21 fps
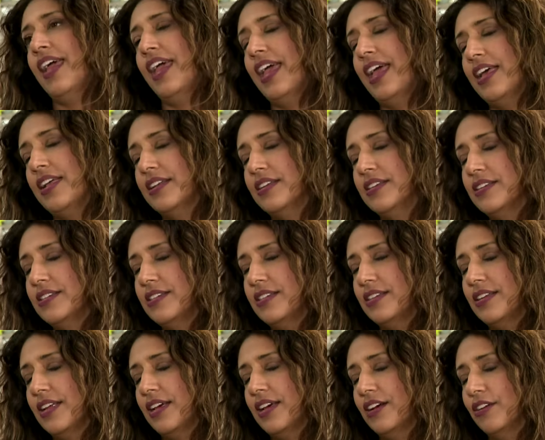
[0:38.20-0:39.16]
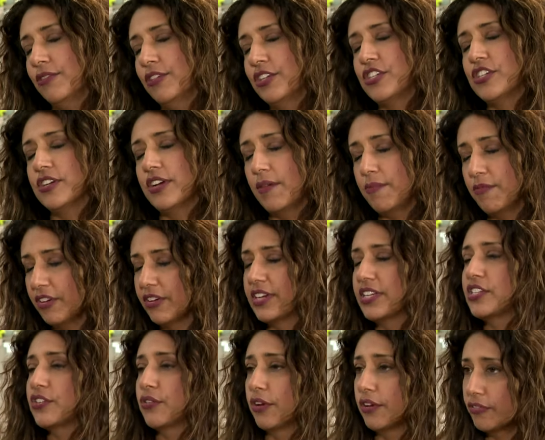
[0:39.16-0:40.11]
and uh, Richard, I'm
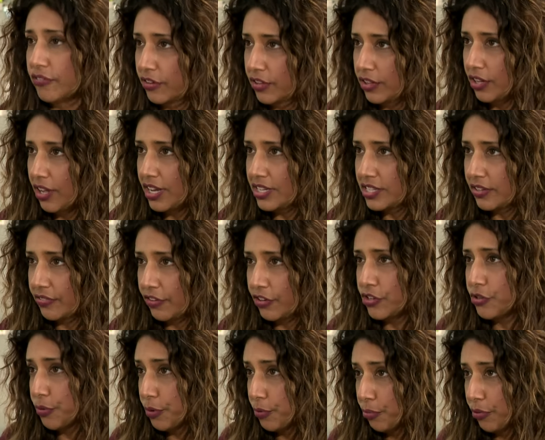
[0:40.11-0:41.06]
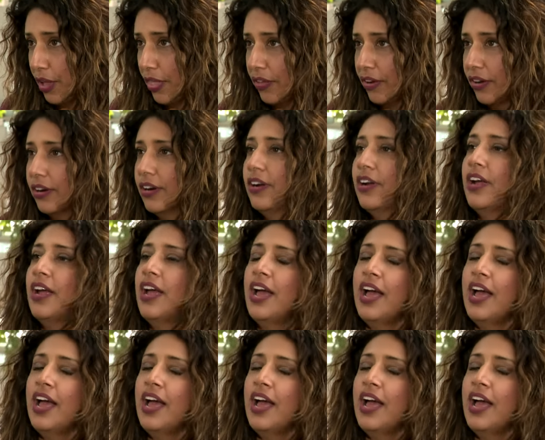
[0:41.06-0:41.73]
very sorry for the loss of your twin brother.